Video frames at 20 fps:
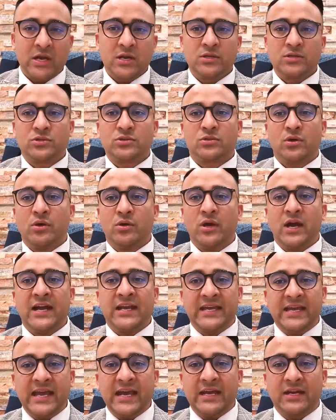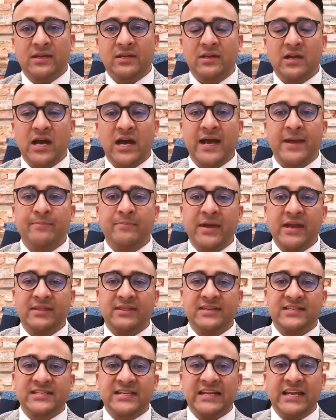So again, I made
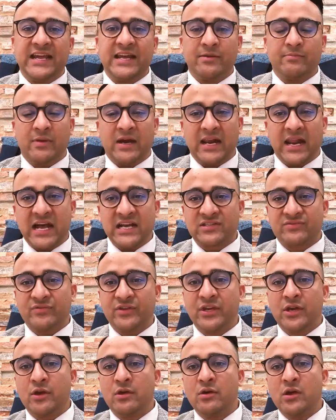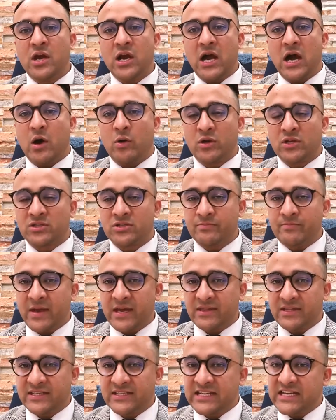this clear in my last video. I wanted to
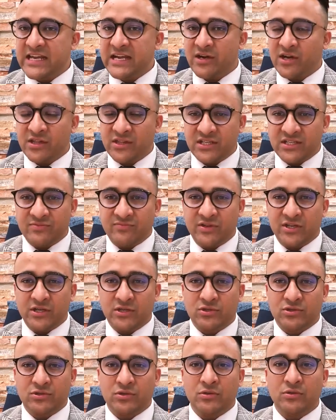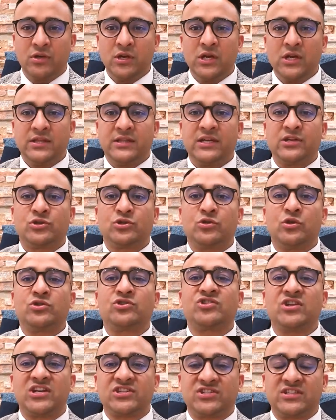make this clear on this video too. There is no
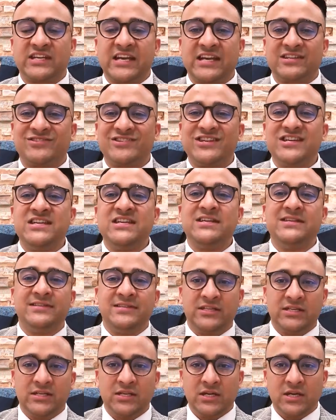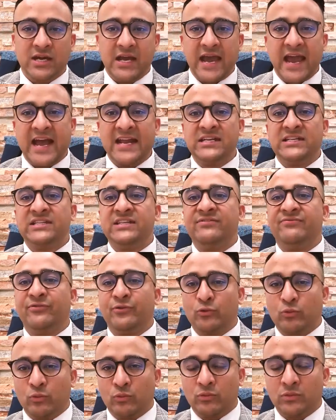such thing as easy and
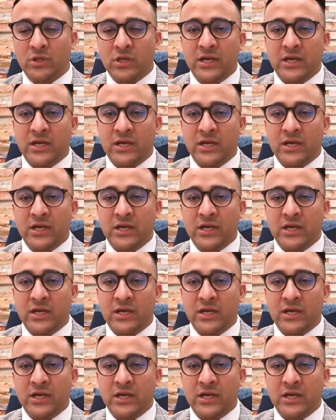difficult.